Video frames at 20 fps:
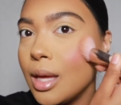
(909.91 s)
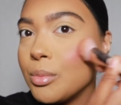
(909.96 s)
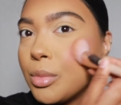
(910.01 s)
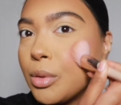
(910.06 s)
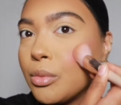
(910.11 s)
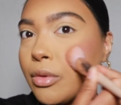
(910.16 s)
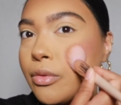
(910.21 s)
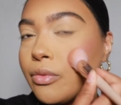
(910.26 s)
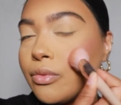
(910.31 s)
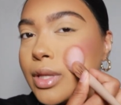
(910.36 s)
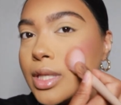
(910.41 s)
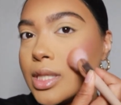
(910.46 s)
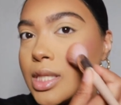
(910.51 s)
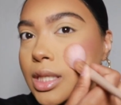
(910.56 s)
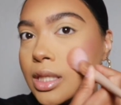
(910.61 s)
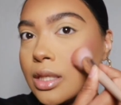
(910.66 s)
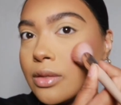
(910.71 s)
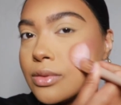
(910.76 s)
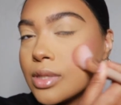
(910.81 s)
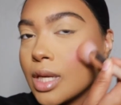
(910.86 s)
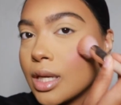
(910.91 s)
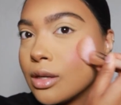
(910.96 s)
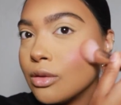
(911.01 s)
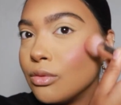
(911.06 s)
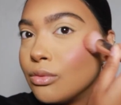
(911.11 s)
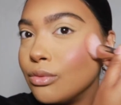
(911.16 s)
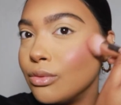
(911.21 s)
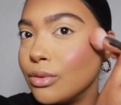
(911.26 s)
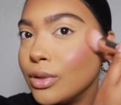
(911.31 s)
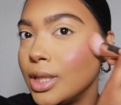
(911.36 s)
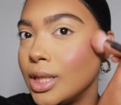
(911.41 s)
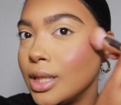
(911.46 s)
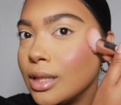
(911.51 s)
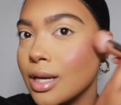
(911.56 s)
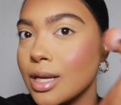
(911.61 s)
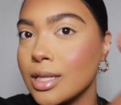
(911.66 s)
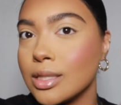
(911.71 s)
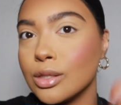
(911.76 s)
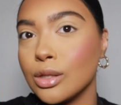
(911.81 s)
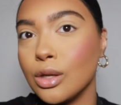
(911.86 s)
but with this it gives like a really
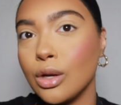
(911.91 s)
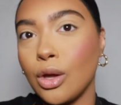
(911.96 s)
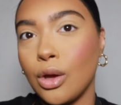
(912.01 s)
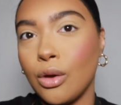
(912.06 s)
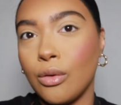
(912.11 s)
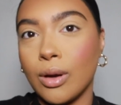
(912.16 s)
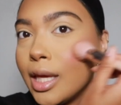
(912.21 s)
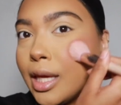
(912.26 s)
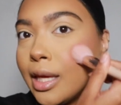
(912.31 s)
nice glow.